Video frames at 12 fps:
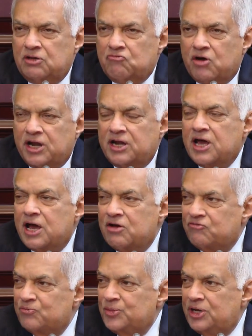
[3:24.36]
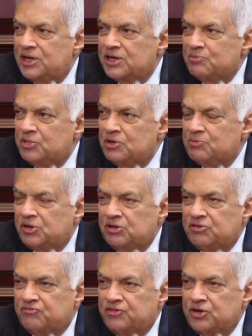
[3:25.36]
1.5 million people
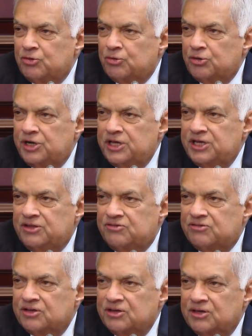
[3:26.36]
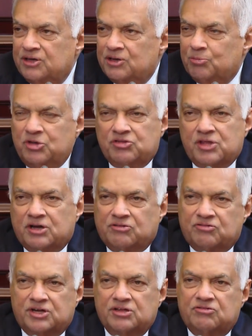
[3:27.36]
with freehold deeds means that
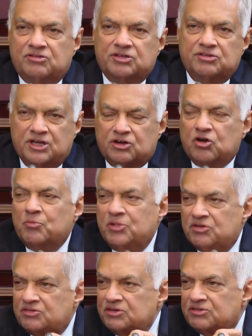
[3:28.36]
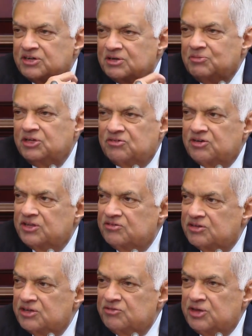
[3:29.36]
strengthens the economic system, it
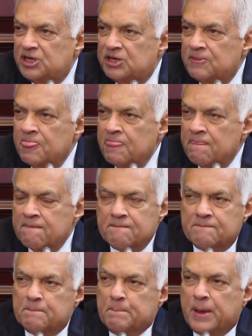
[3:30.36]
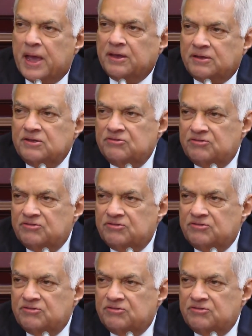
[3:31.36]
strengthens the banking